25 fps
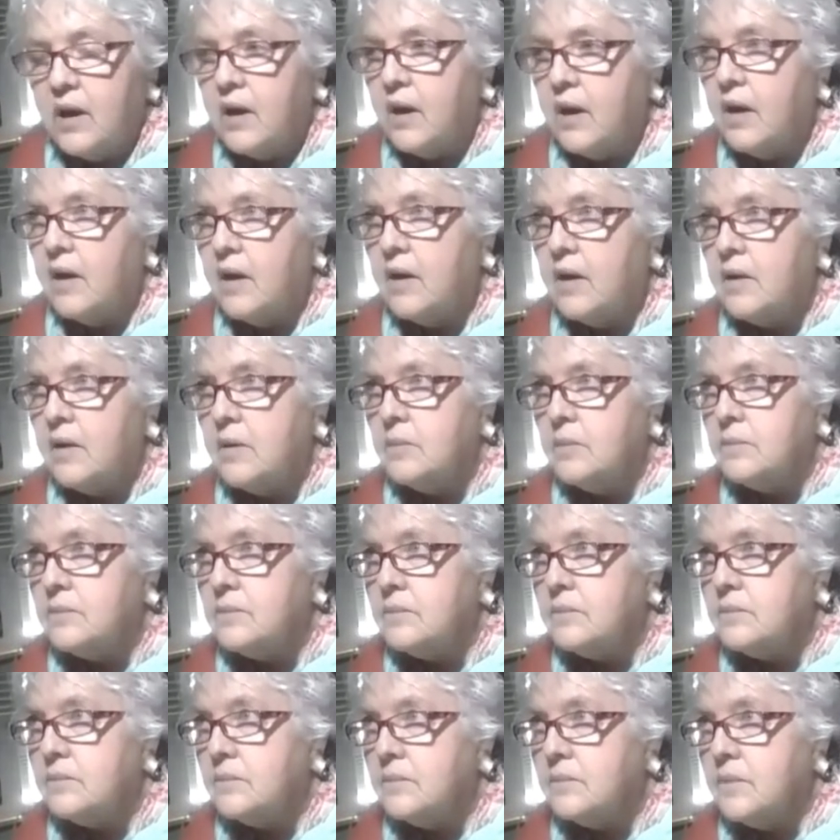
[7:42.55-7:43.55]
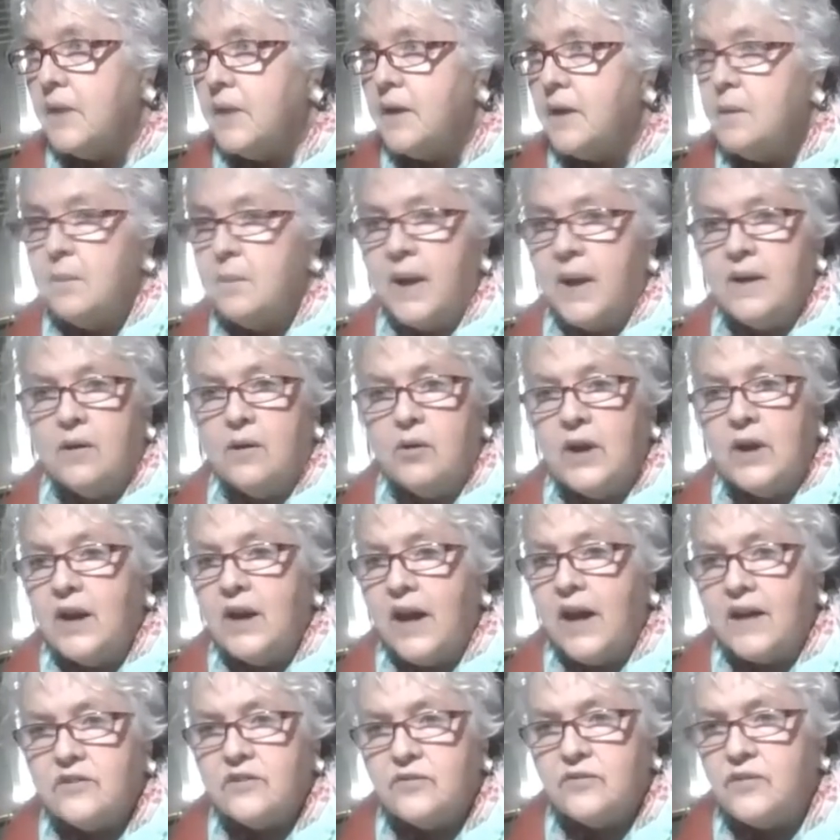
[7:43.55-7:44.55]
Um, and it might only
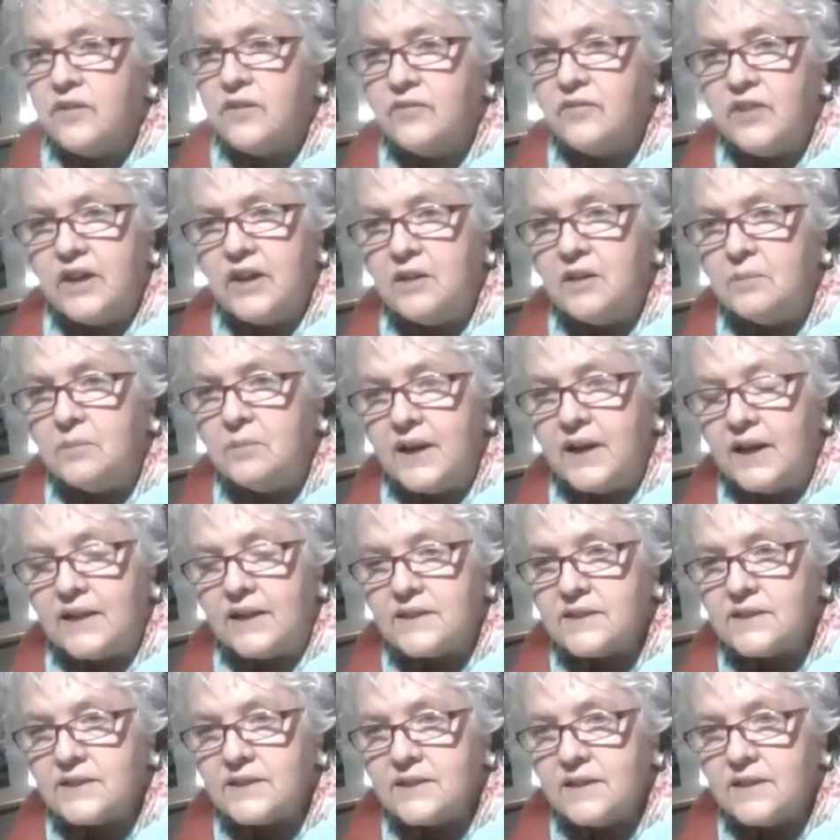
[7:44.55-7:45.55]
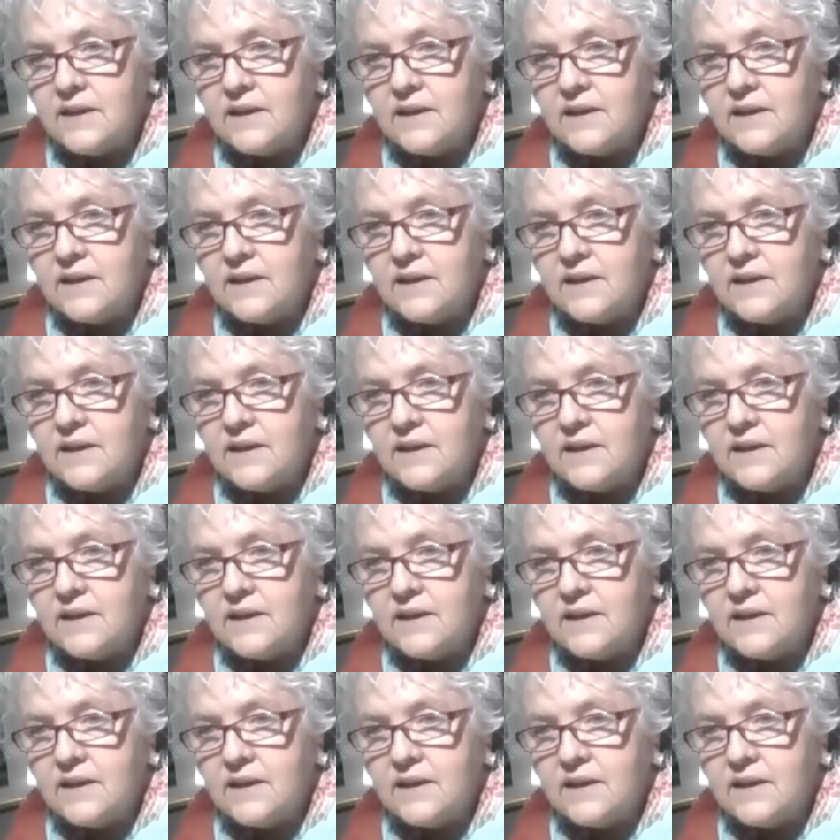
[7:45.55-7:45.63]
last 15 minutes,